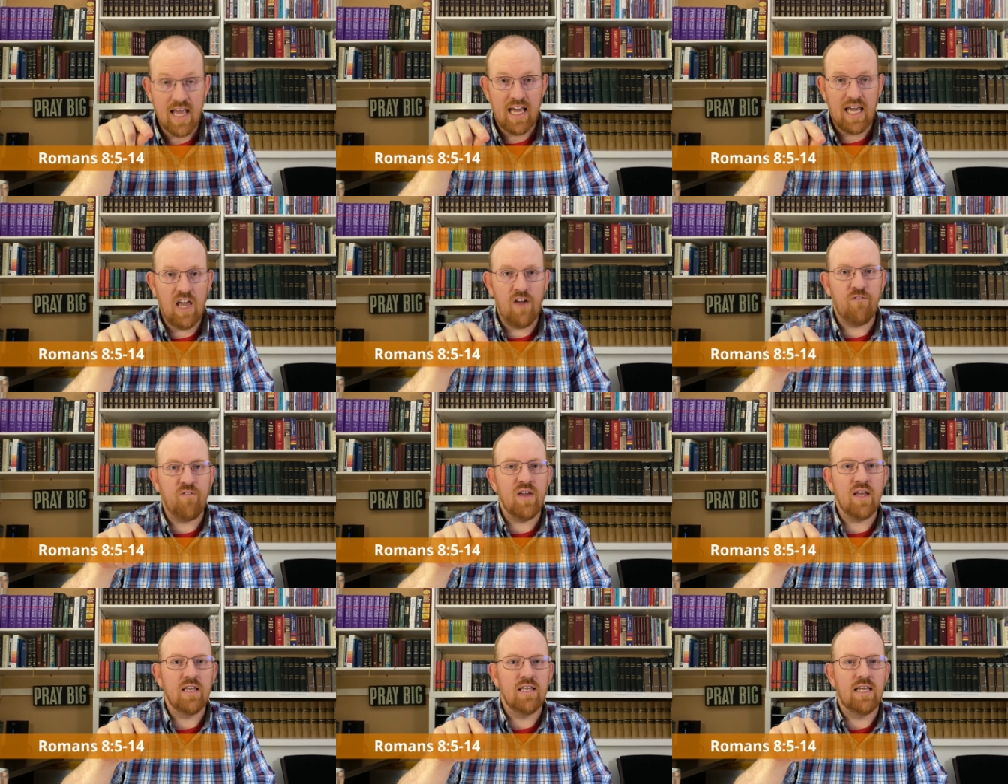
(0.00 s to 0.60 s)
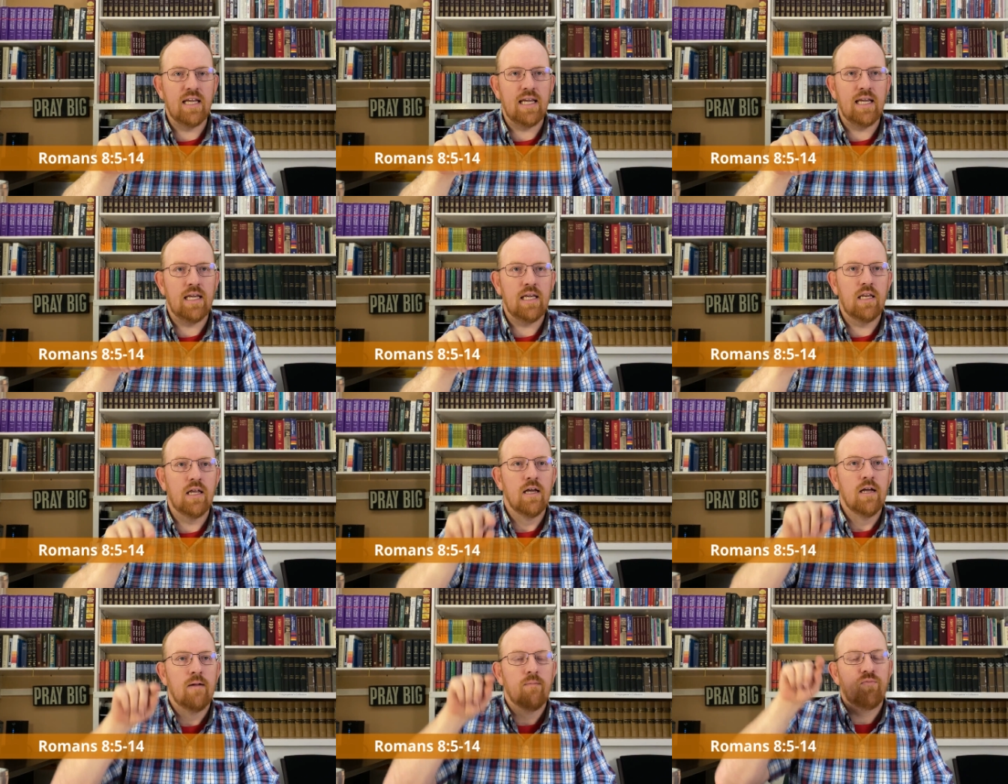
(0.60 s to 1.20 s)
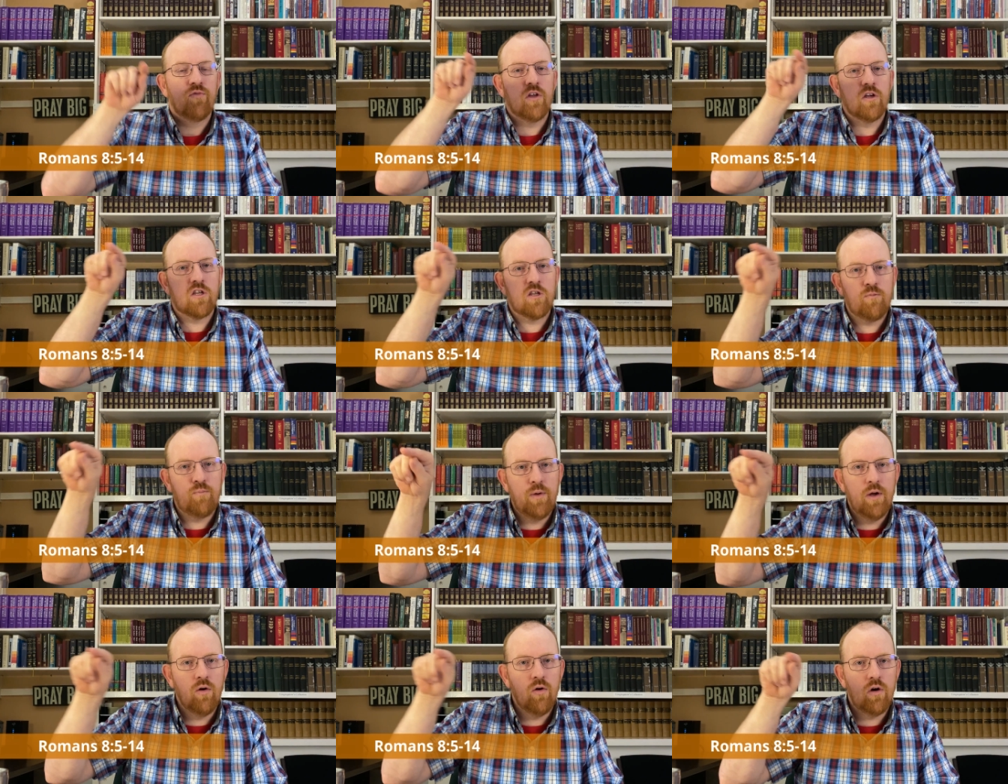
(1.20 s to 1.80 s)
if indeed the
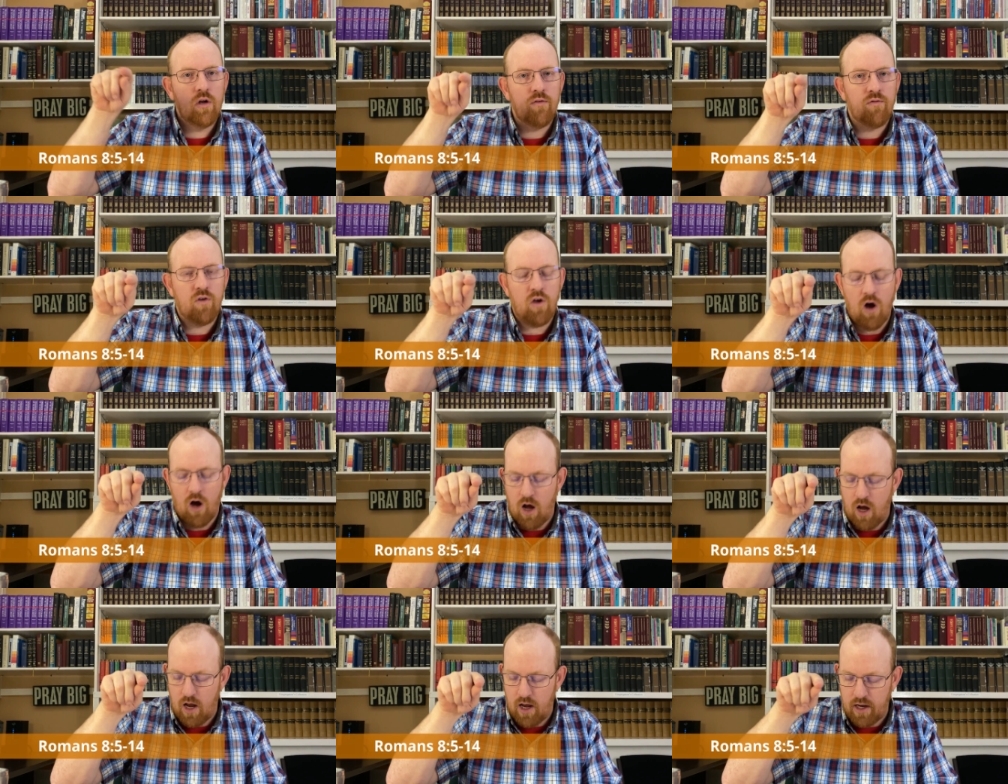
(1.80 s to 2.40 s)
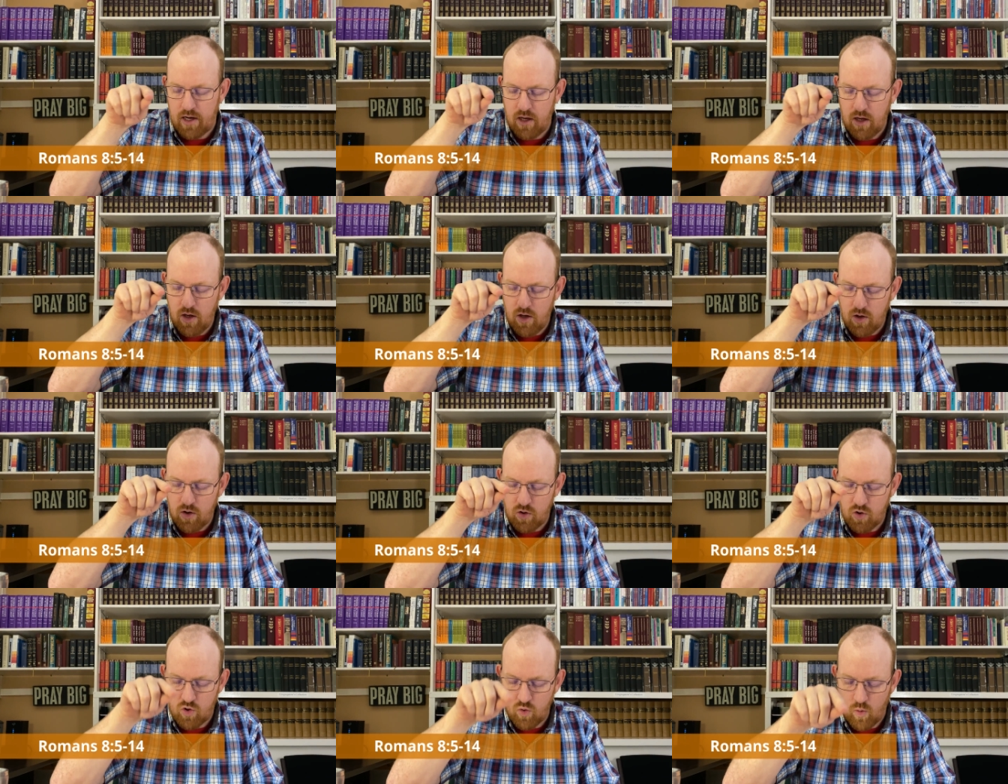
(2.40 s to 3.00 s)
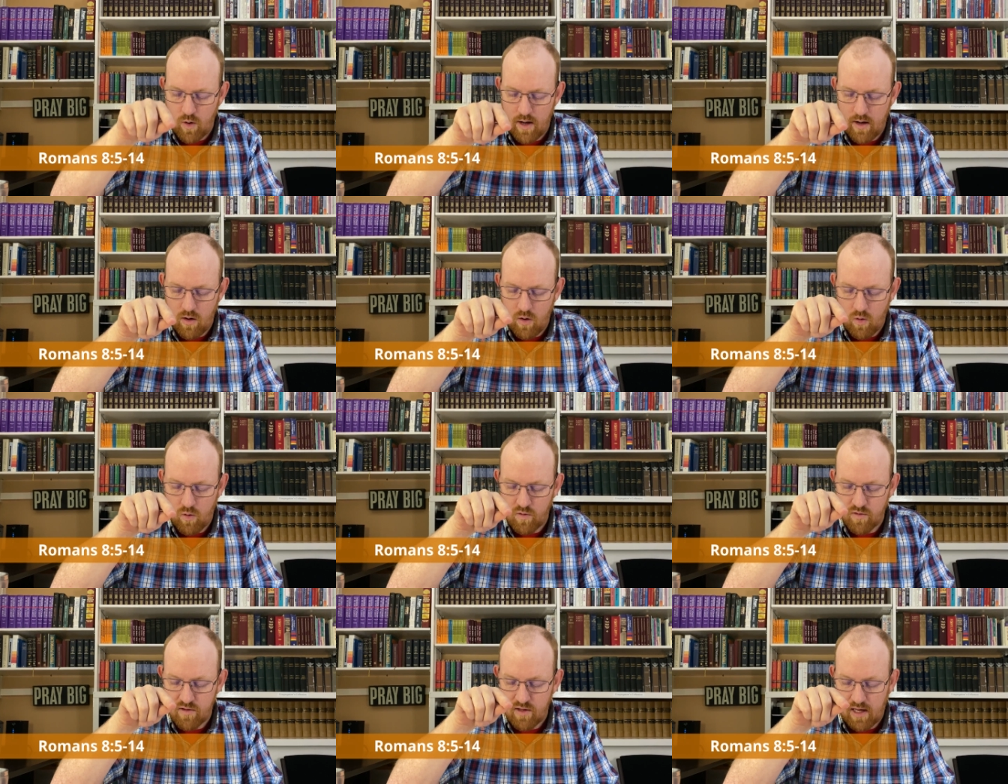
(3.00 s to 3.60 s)
Spirit of God
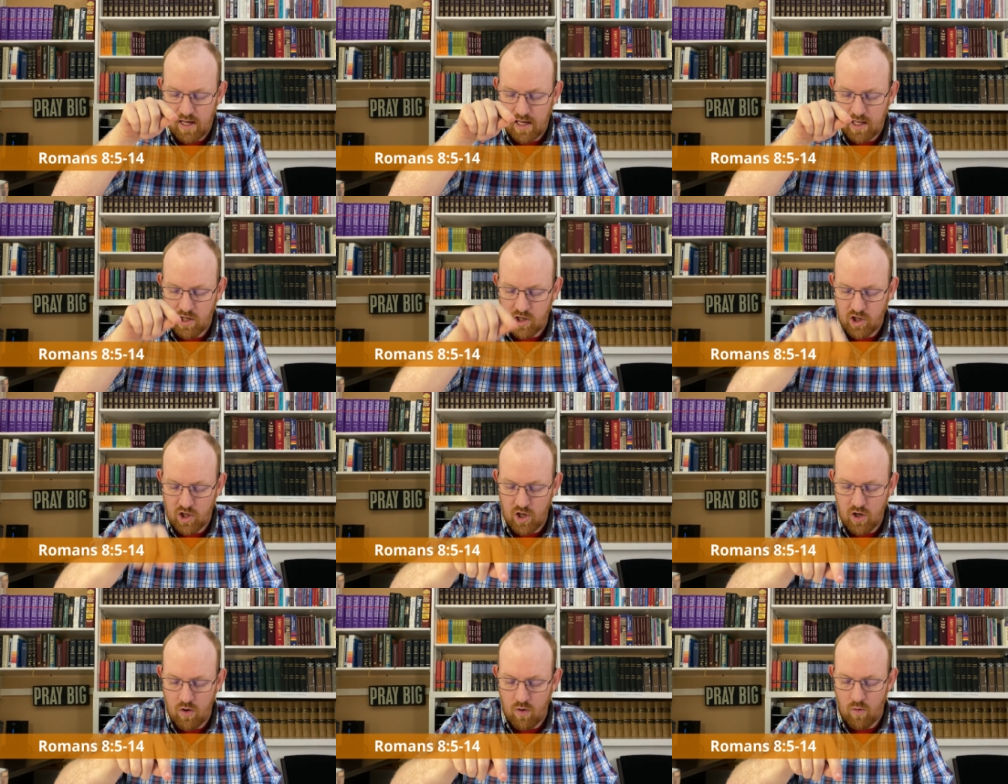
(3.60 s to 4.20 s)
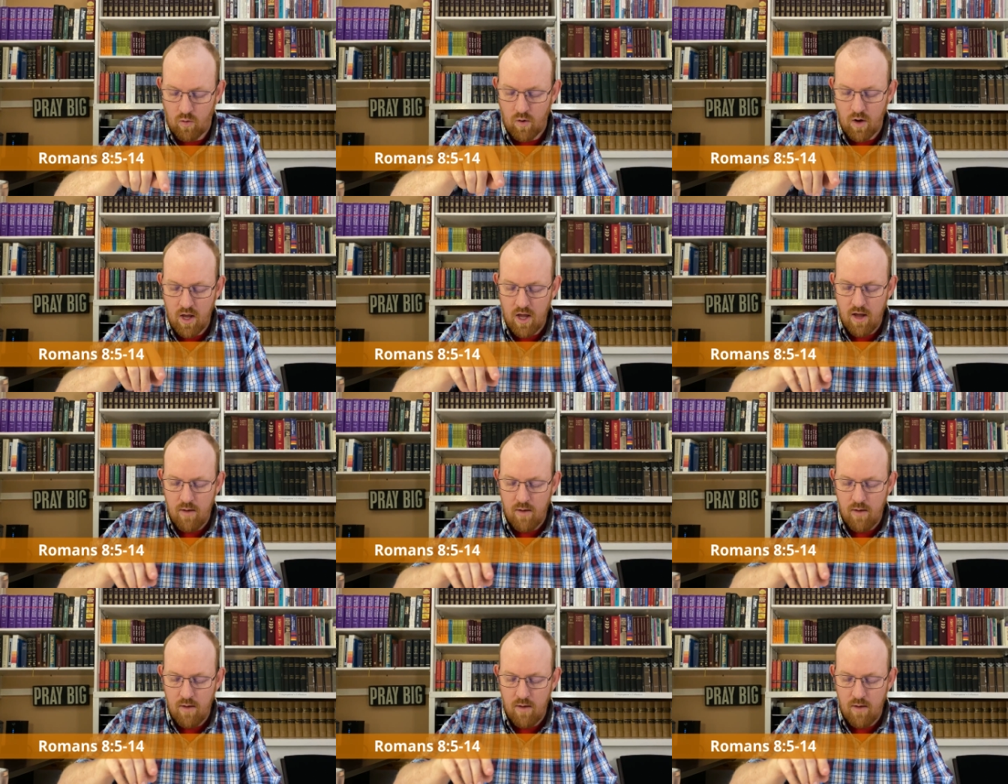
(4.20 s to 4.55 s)
dwells in you.